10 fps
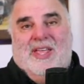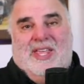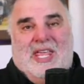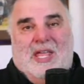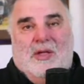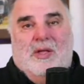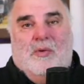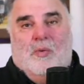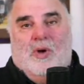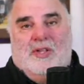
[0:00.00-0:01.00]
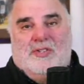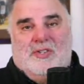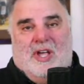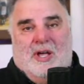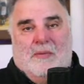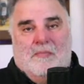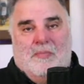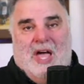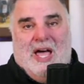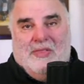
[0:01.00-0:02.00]
He was
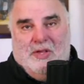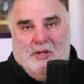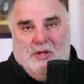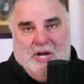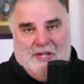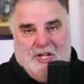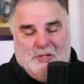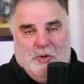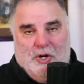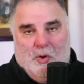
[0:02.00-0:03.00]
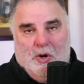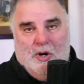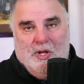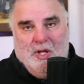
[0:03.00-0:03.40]
on the United States Marine Corps